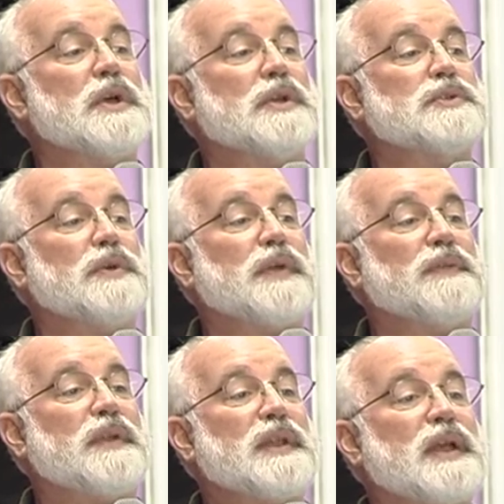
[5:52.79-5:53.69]
so that
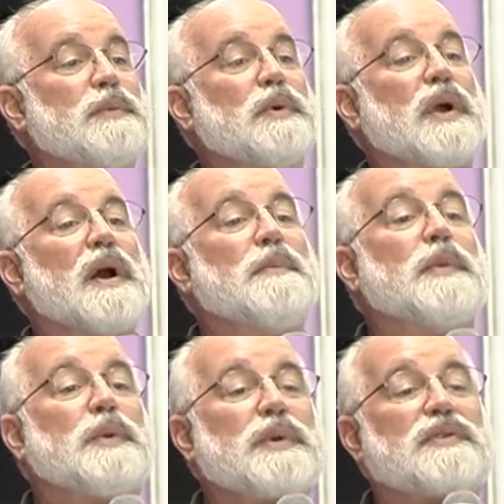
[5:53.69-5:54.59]
the day will come
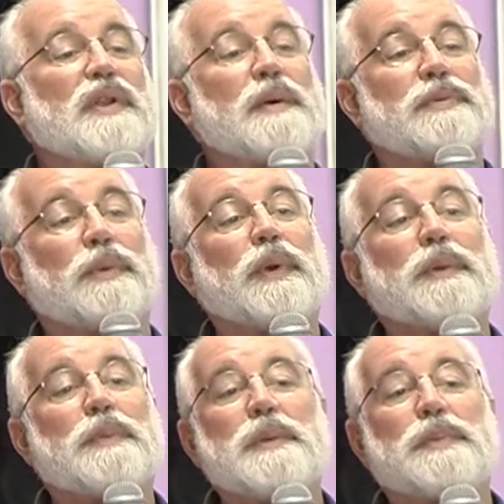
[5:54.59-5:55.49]
when we stop throwing
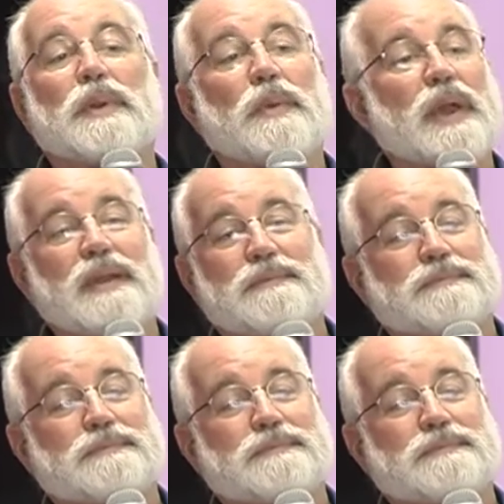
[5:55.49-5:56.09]
people away.